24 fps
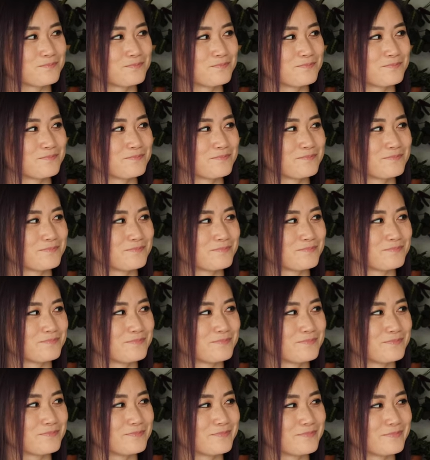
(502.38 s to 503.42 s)

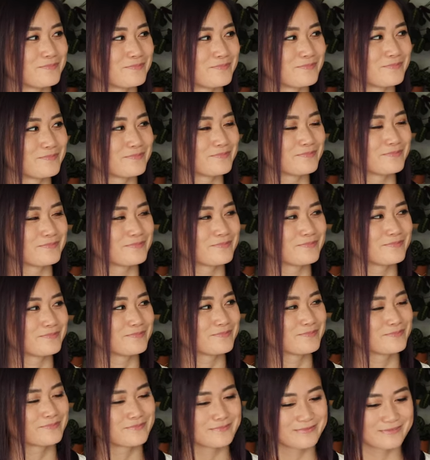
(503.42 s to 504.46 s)

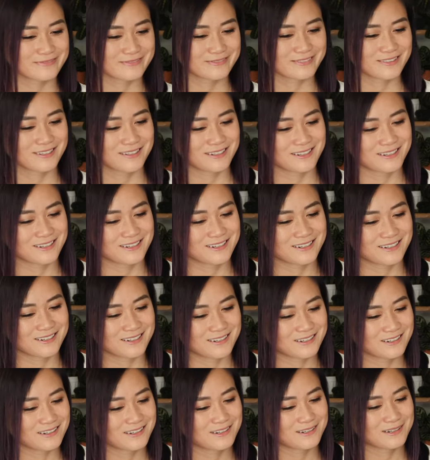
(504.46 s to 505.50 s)

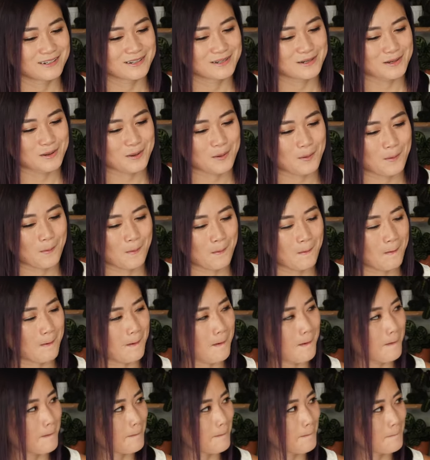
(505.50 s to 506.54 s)

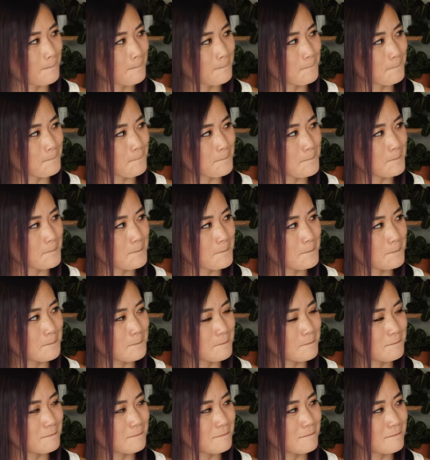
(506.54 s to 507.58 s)

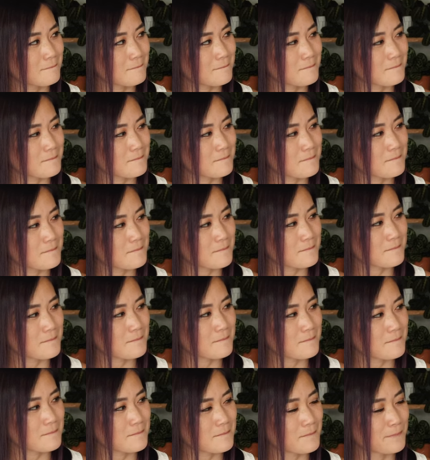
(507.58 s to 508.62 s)

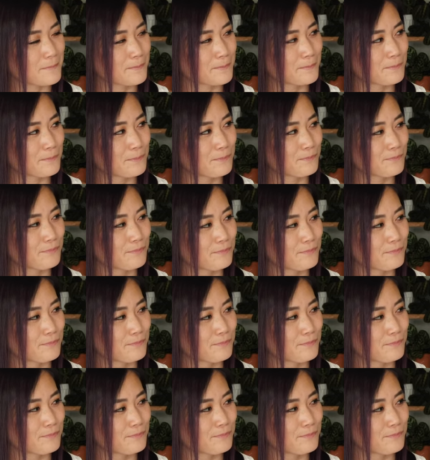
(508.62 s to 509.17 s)
(silent)